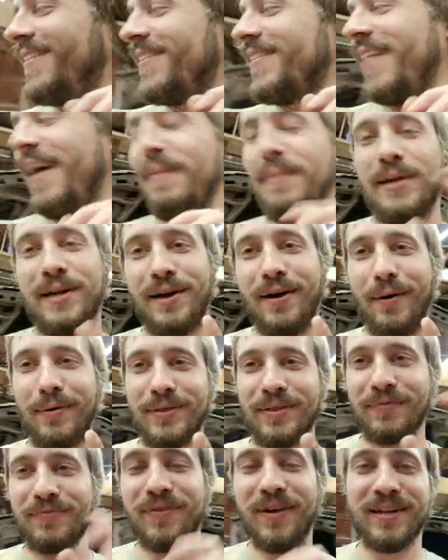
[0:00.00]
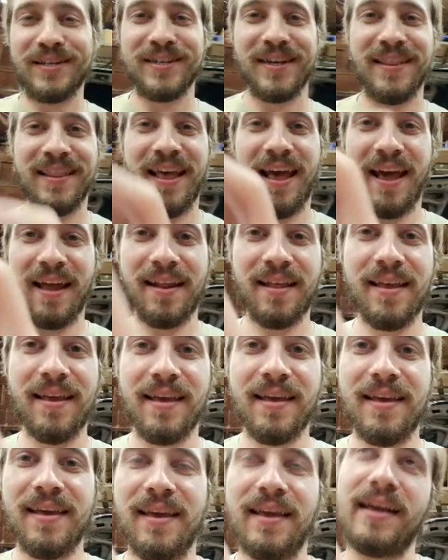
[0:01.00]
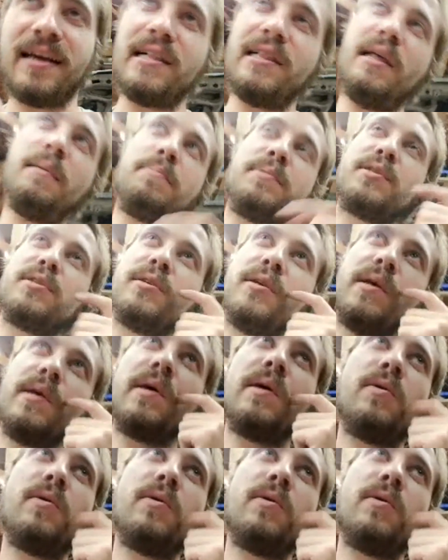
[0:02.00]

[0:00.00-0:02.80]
I'm going to go with the French on that. Eclipse.